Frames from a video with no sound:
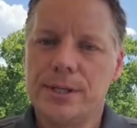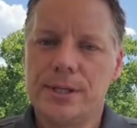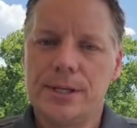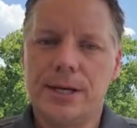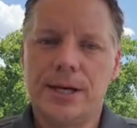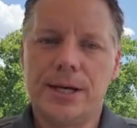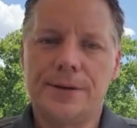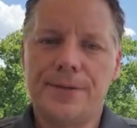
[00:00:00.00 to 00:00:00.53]

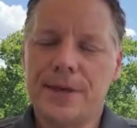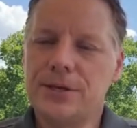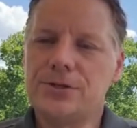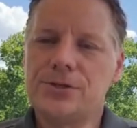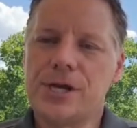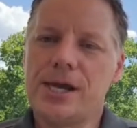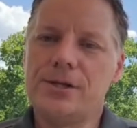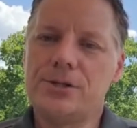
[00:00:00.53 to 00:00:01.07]
uh, they can
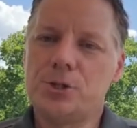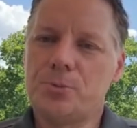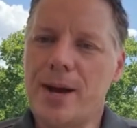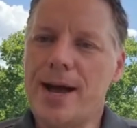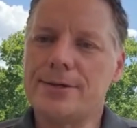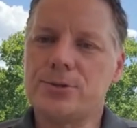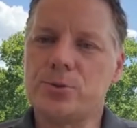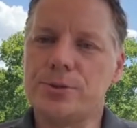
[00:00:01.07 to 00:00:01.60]
change the
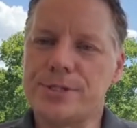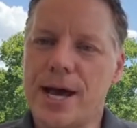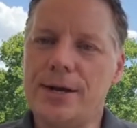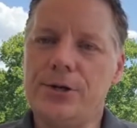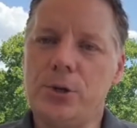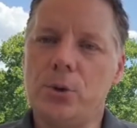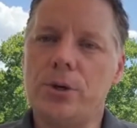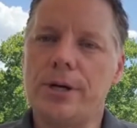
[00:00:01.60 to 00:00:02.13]
passwords
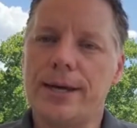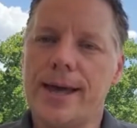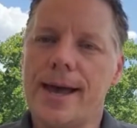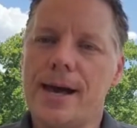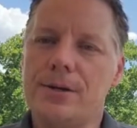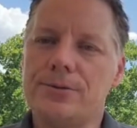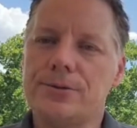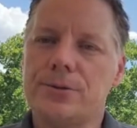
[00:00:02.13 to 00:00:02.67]
on your
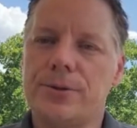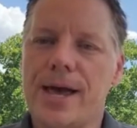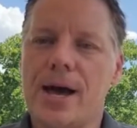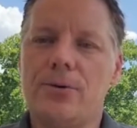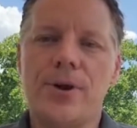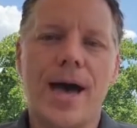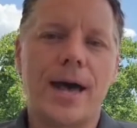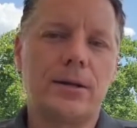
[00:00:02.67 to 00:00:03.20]
account. So now
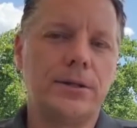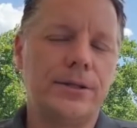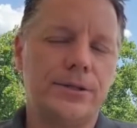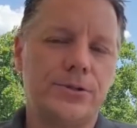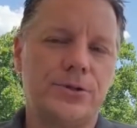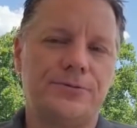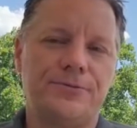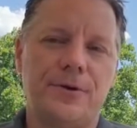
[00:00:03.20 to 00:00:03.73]
not only
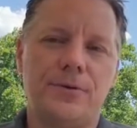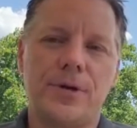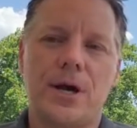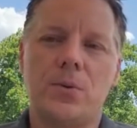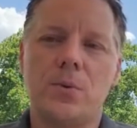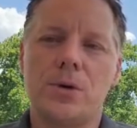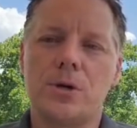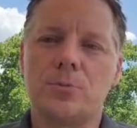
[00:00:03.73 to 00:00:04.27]
does your phone
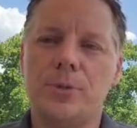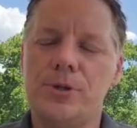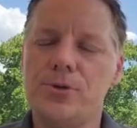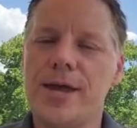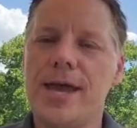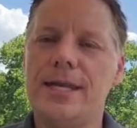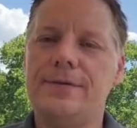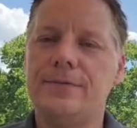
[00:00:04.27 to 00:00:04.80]
not work, but you
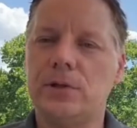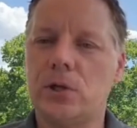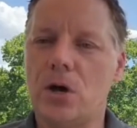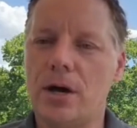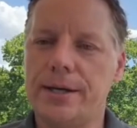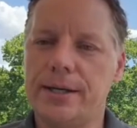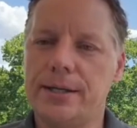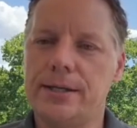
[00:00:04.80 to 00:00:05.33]
can't even
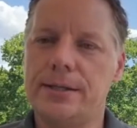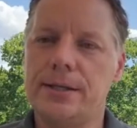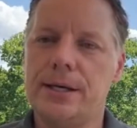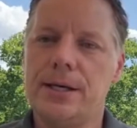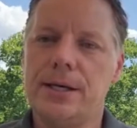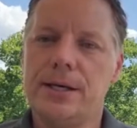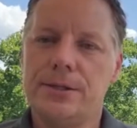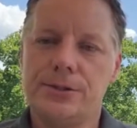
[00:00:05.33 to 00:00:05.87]
log in
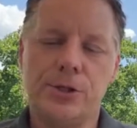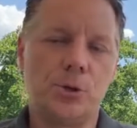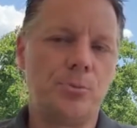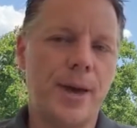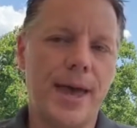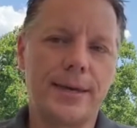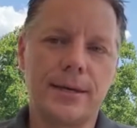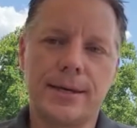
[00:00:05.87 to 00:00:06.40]
to your
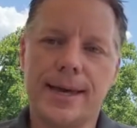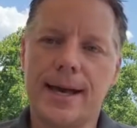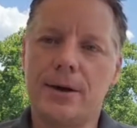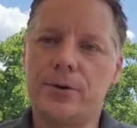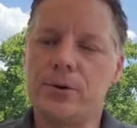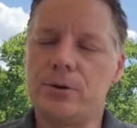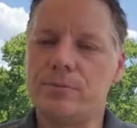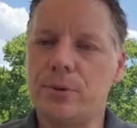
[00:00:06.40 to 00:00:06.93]
bank
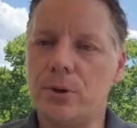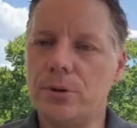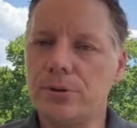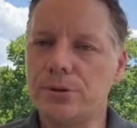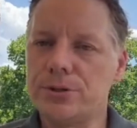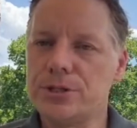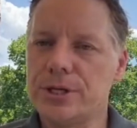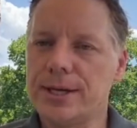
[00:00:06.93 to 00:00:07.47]
account or your
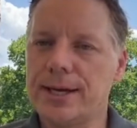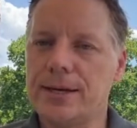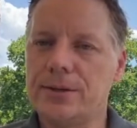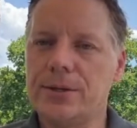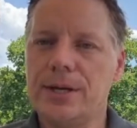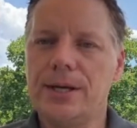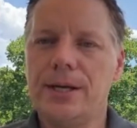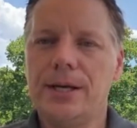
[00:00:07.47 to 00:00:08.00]
brokerage account.
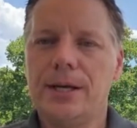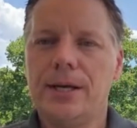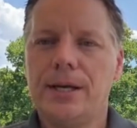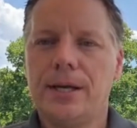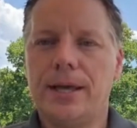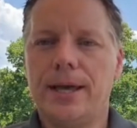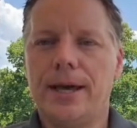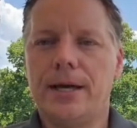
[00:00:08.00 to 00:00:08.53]

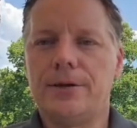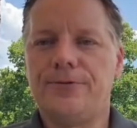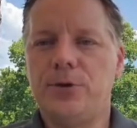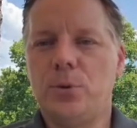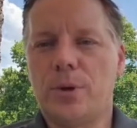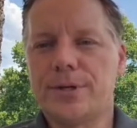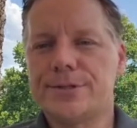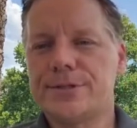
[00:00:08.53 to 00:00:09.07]
And if
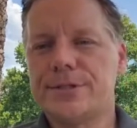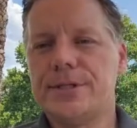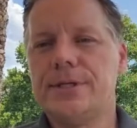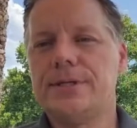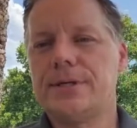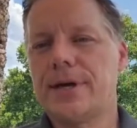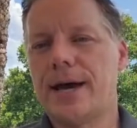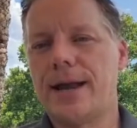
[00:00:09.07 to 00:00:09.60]
you want to see
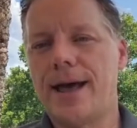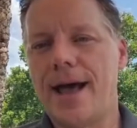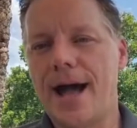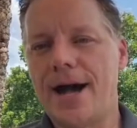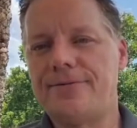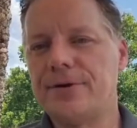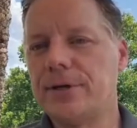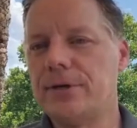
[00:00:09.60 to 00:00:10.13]
the kind of
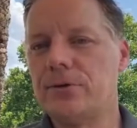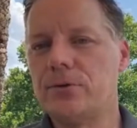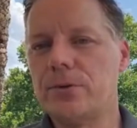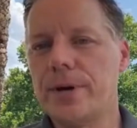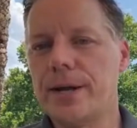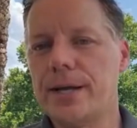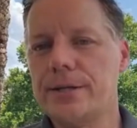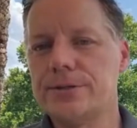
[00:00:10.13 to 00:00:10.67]
havoc it
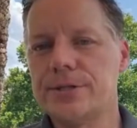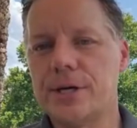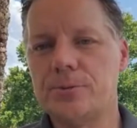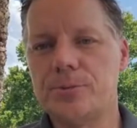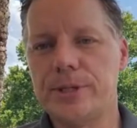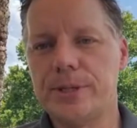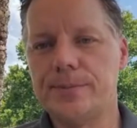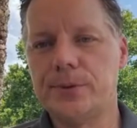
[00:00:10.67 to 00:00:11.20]
rains on
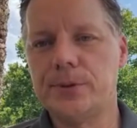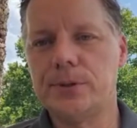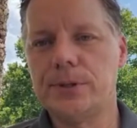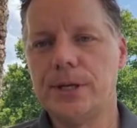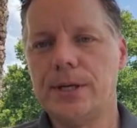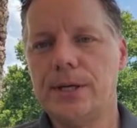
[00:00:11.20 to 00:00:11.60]
people,